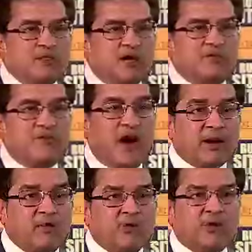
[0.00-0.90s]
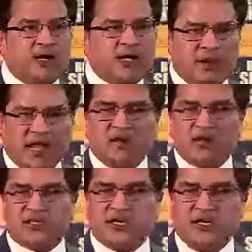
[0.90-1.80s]
are far more predictable. I don't
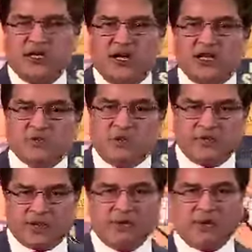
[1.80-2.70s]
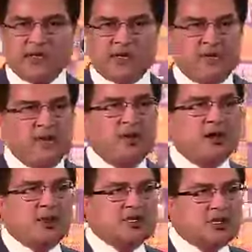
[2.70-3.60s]
say it is perfectly predictable,
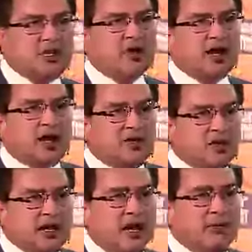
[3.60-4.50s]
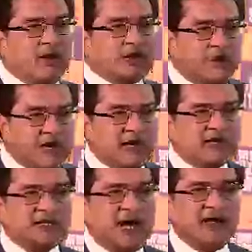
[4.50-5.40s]
but still you can have much better
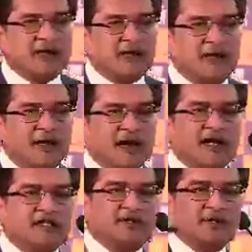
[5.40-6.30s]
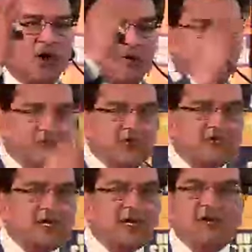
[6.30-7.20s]
understanding. At least if you operate within the
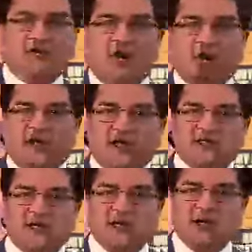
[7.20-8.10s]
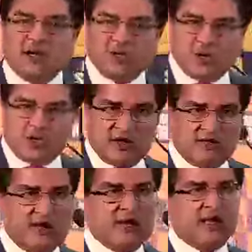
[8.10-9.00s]
circle of competence, you
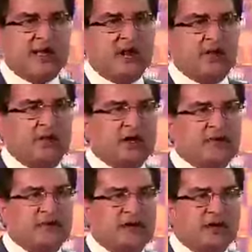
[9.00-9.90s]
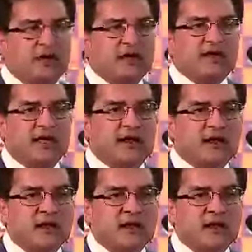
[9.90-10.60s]
definitely can have a better feel than